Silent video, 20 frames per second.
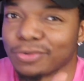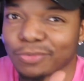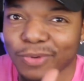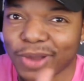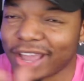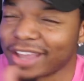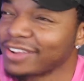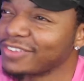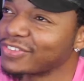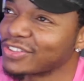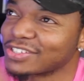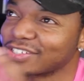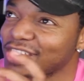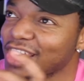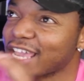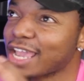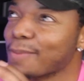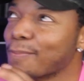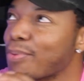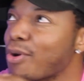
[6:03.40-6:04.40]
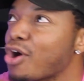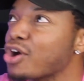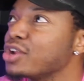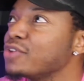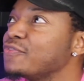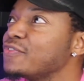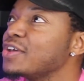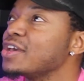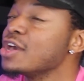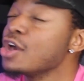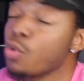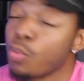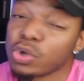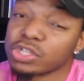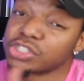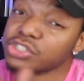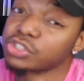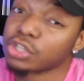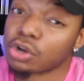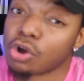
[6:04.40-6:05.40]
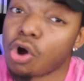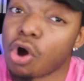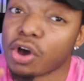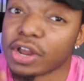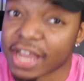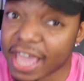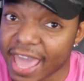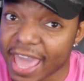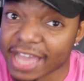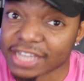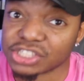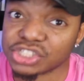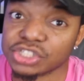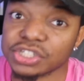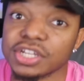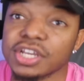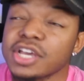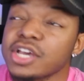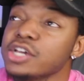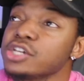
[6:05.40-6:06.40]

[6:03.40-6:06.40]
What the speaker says: right? The second part of it, which is the call to action.